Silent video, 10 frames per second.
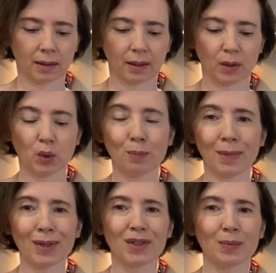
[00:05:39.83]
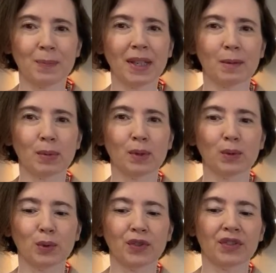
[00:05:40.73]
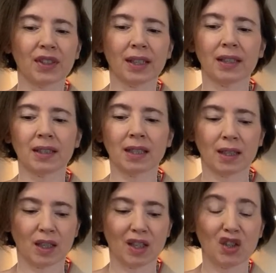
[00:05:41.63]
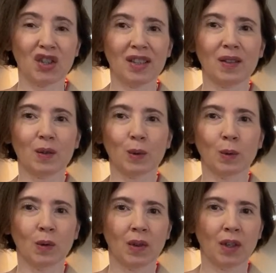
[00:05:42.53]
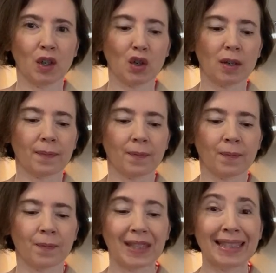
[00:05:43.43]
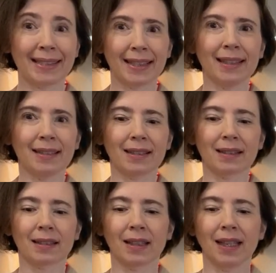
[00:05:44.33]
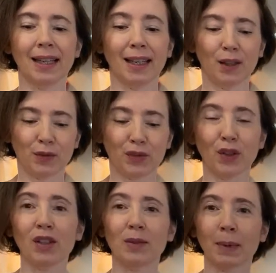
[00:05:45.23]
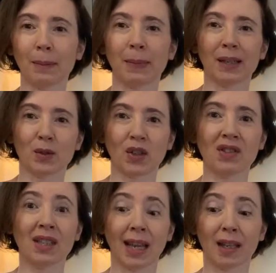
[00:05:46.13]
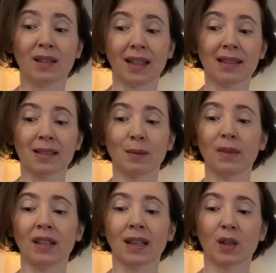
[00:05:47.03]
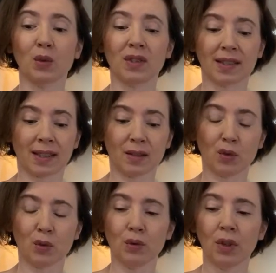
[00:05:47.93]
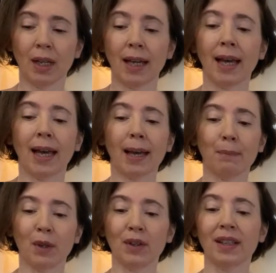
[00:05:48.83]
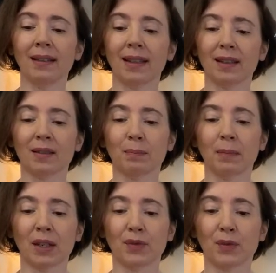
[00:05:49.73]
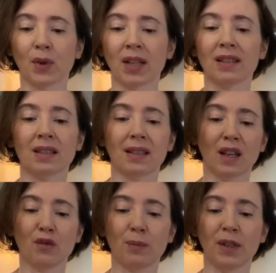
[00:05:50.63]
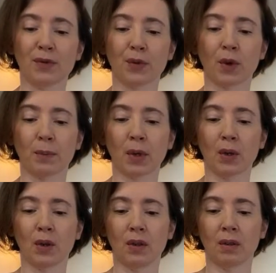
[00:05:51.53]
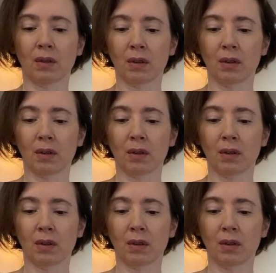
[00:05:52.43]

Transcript: You must be able to find shiso seeds. If not, my patrons, I, that's something I could send you. I'm lucky that my friend gave me from her